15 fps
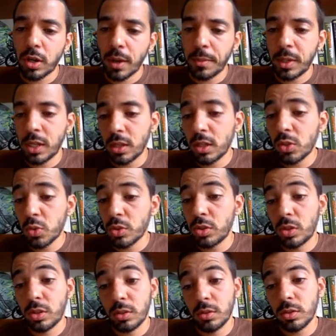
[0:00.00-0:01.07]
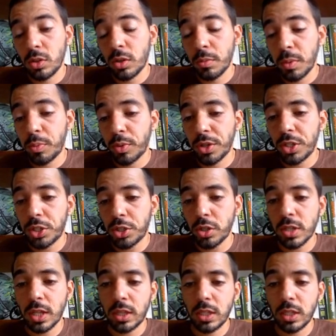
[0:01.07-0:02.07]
I mean, in this one, you can be pretty sure that